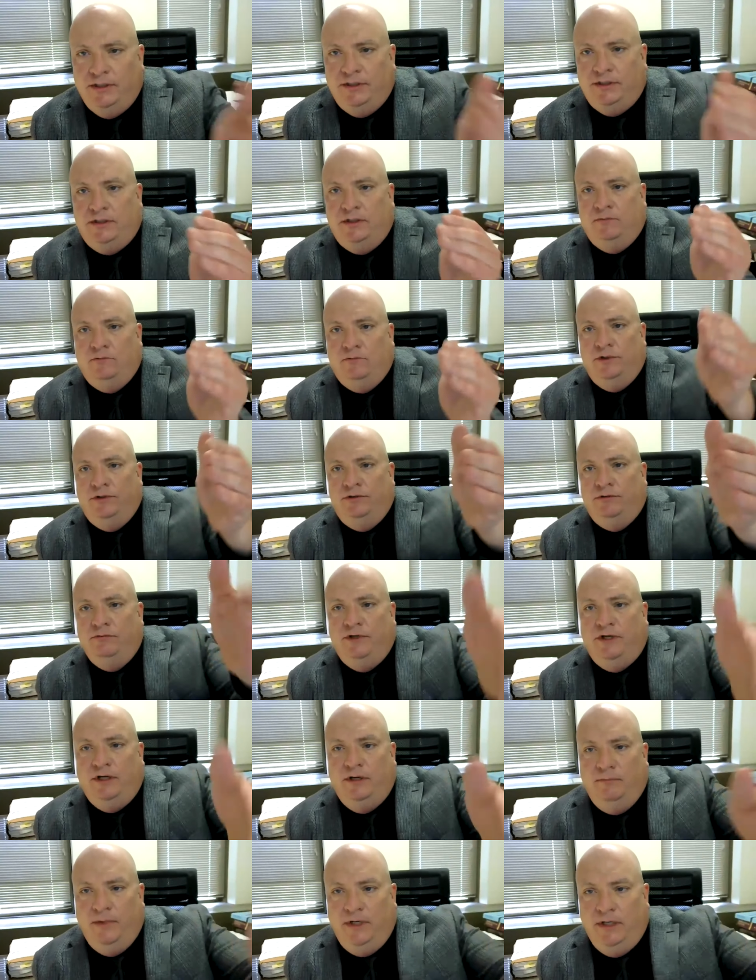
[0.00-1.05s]
someone to
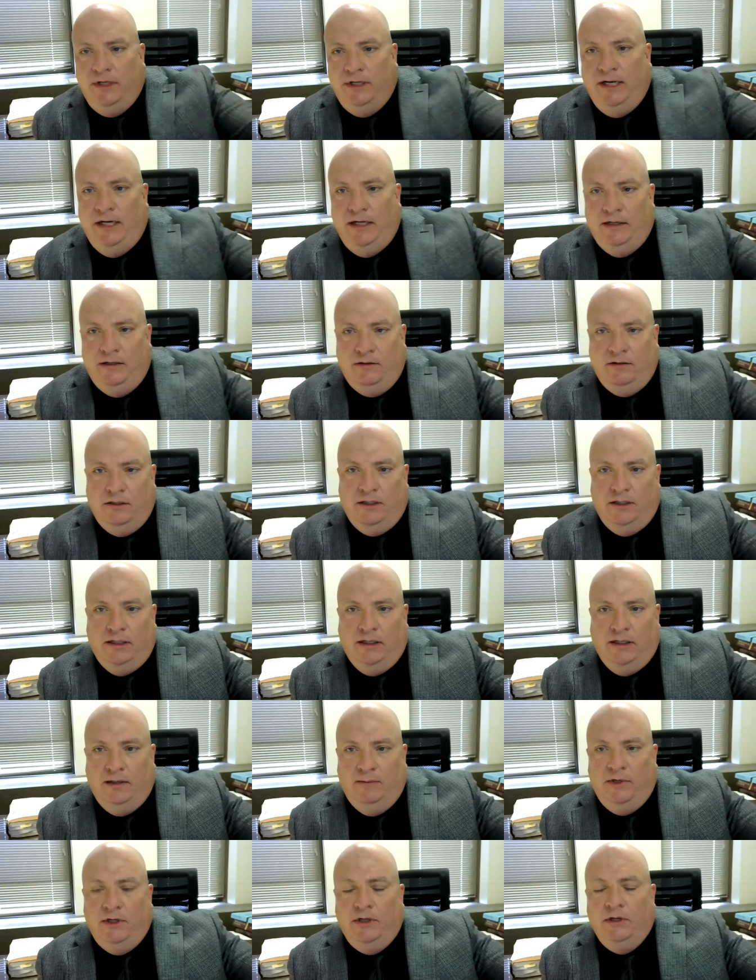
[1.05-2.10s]
commit a
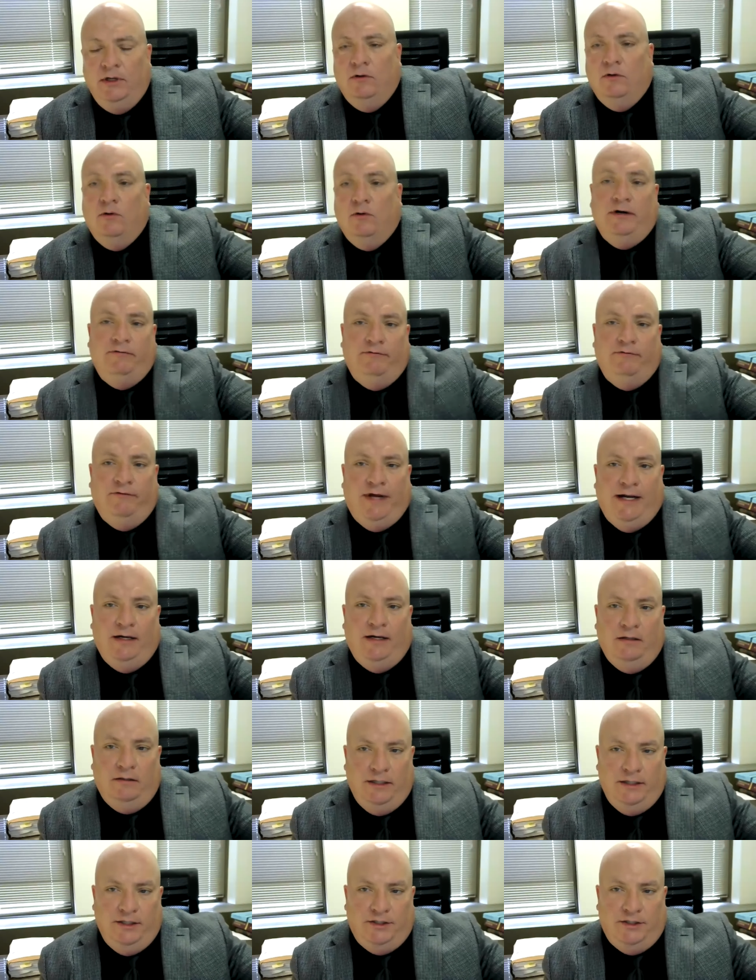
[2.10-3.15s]
crime or a
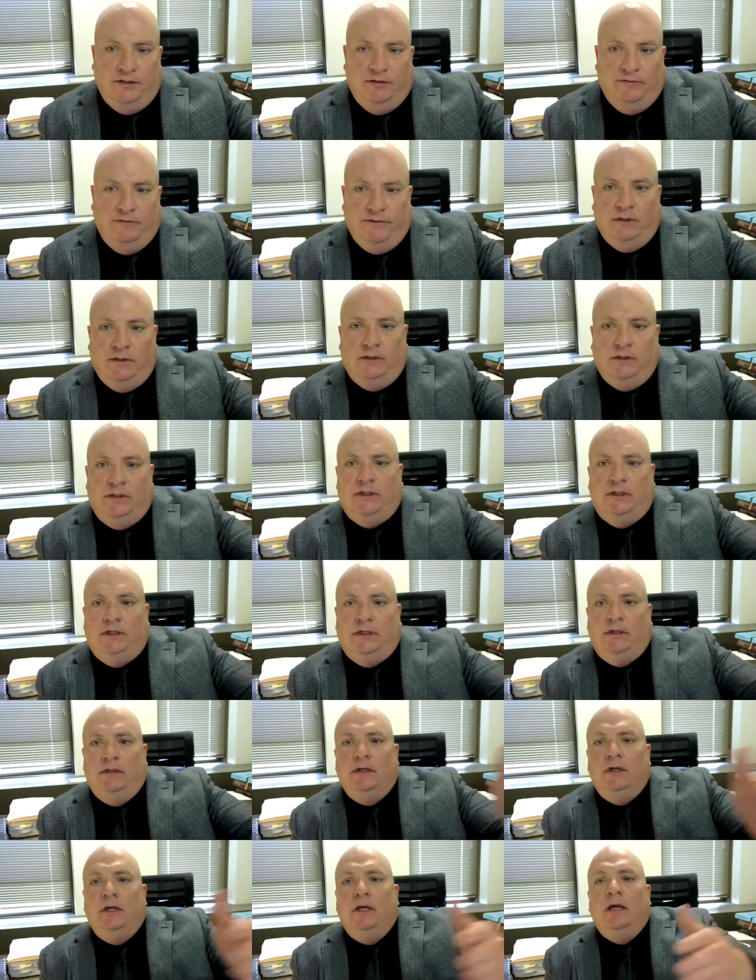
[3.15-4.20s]
violation of the
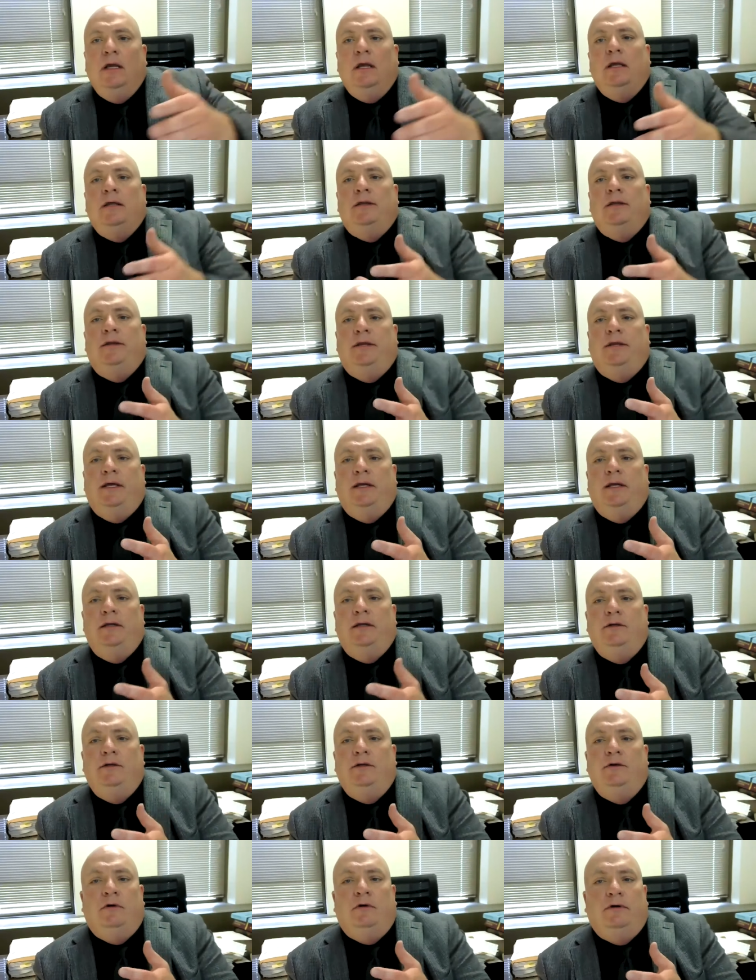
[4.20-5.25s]
law, then
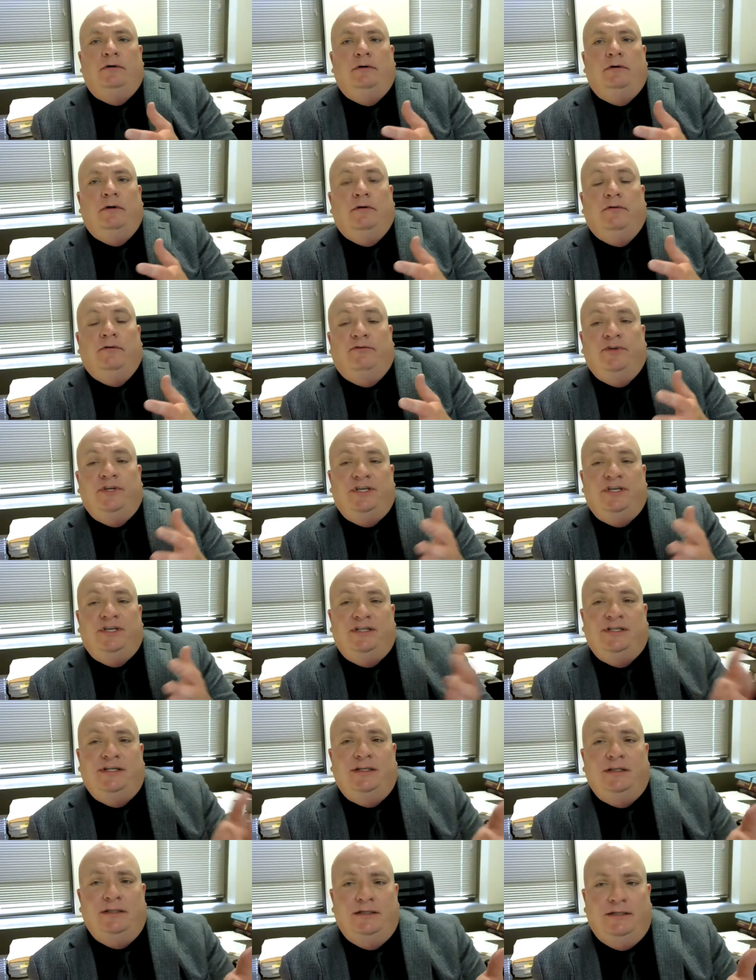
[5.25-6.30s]
you are
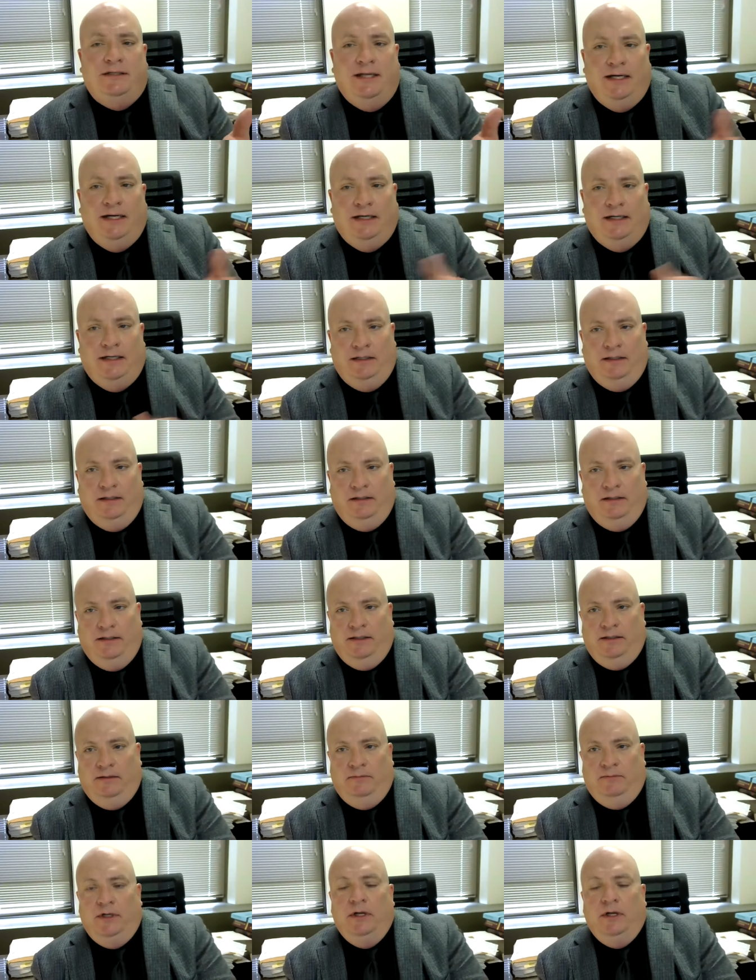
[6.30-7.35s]
facilitating them,
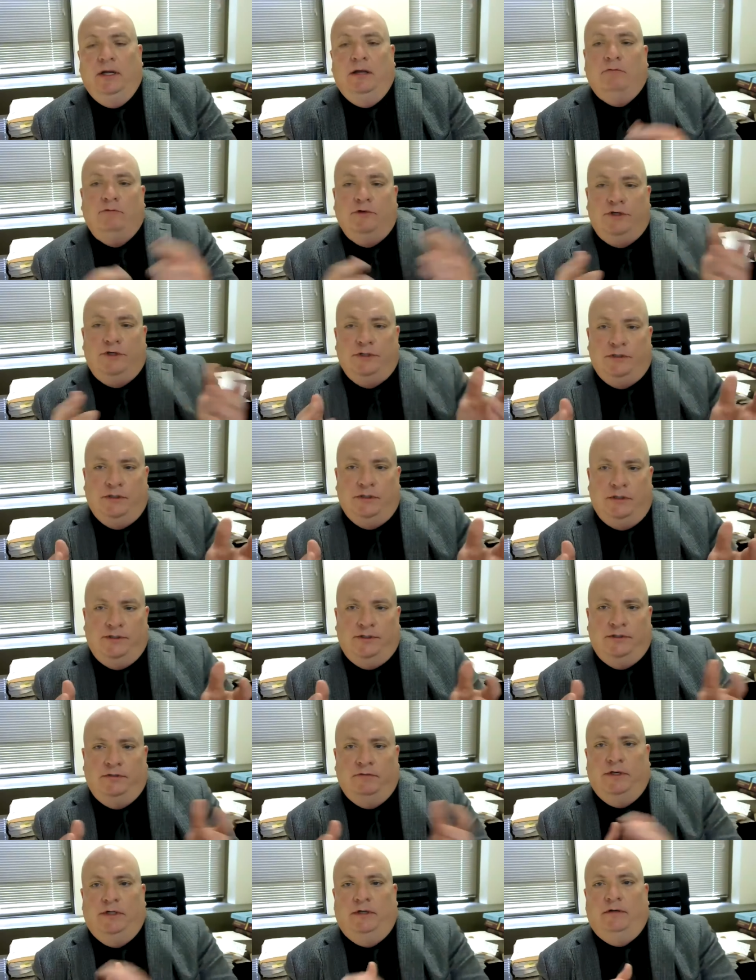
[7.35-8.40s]
which is
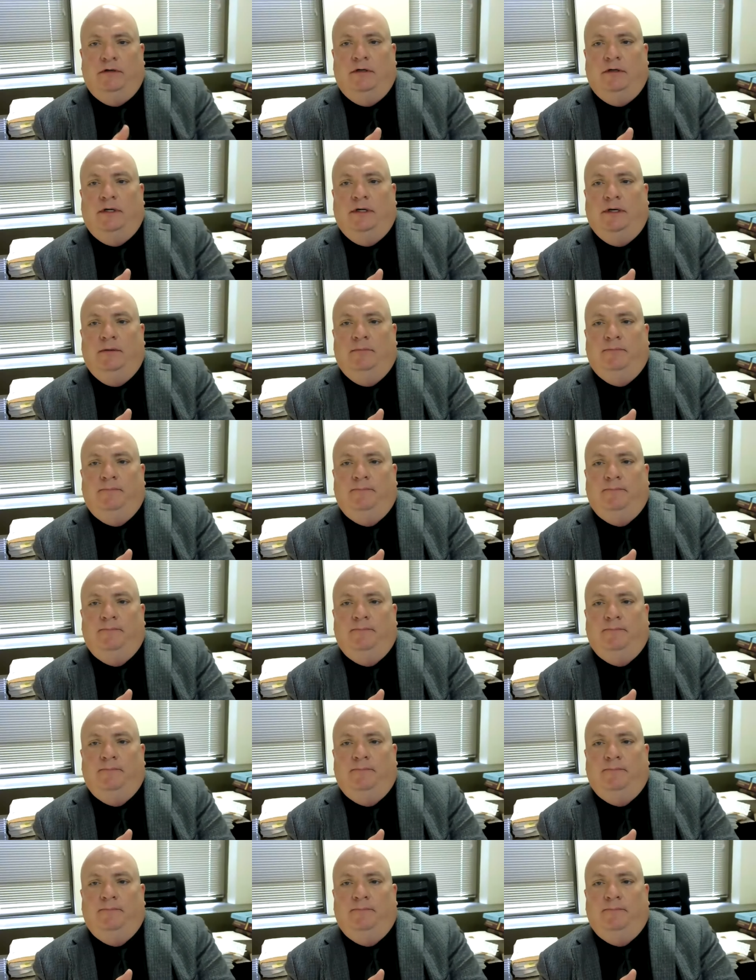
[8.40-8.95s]
also a crime.